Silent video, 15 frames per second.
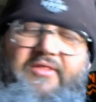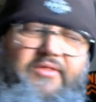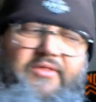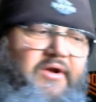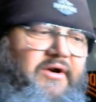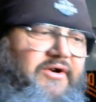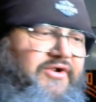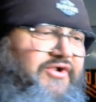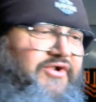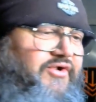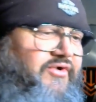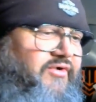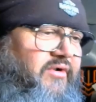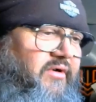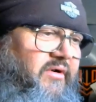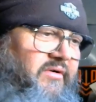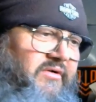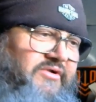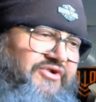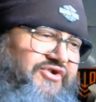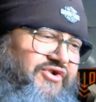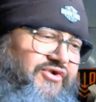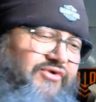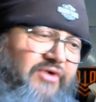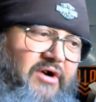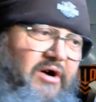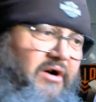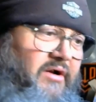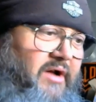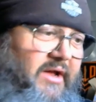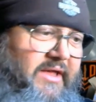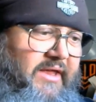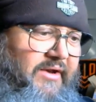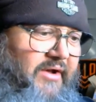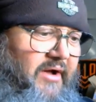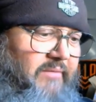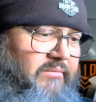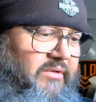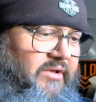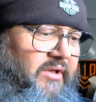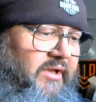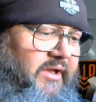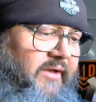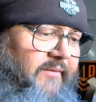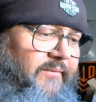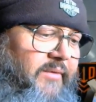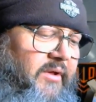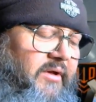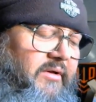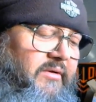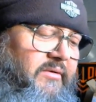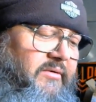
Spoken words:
They are strong. I cannot believe the